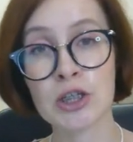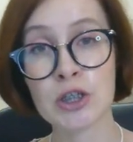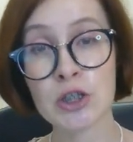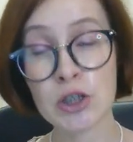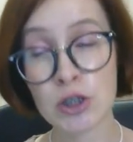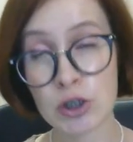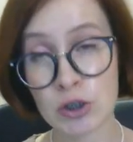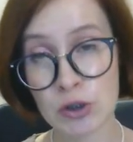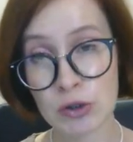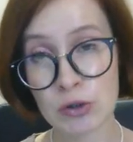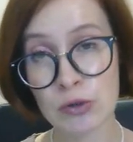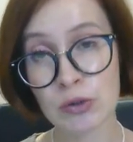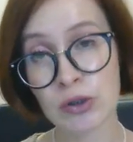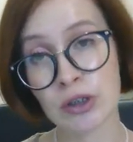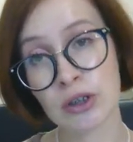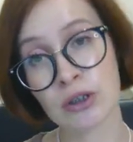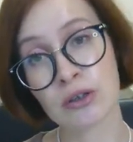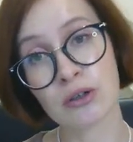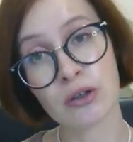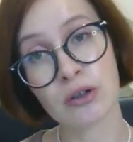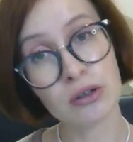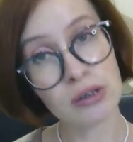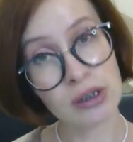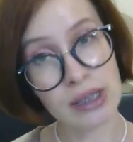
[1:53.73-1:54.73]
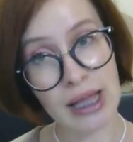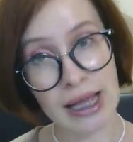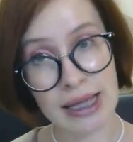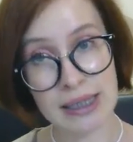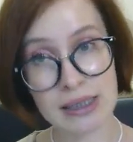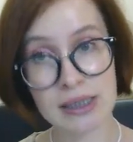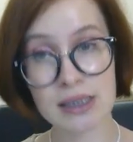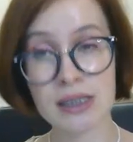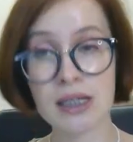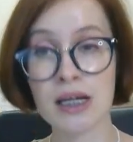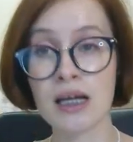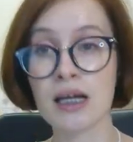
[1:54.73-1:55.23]
two or
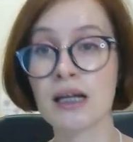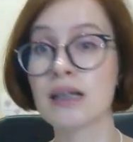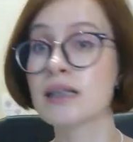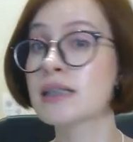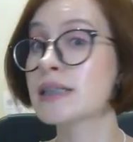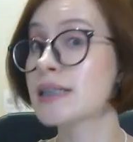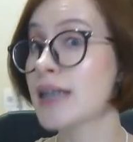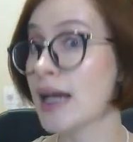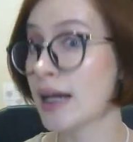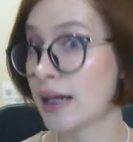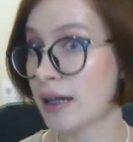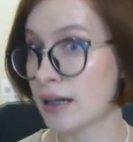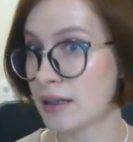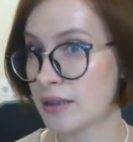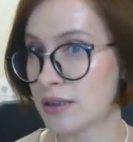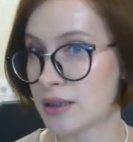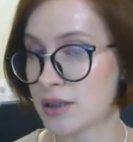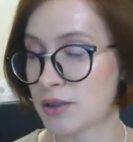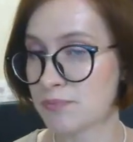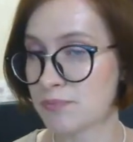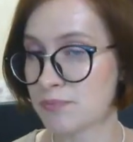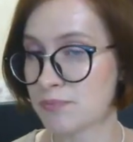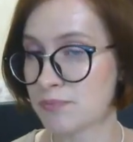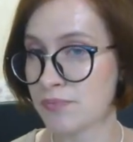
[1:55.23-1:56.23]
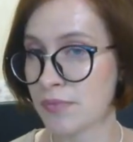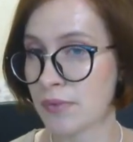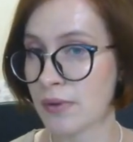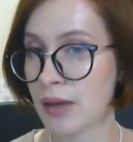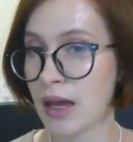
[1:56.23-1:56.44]
less seconds.